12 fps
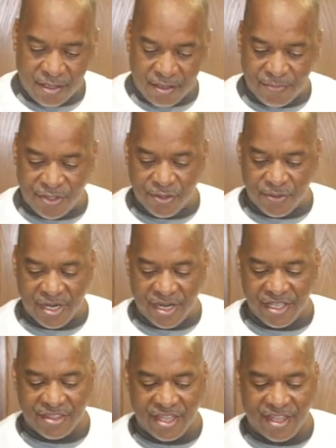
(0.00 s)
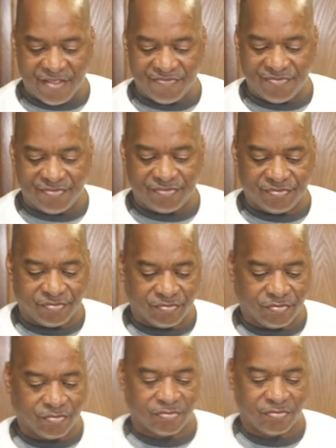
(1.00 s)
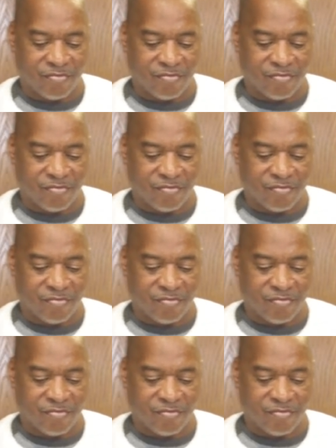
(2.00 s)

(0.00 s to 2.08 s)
I'm gonna do it like that. I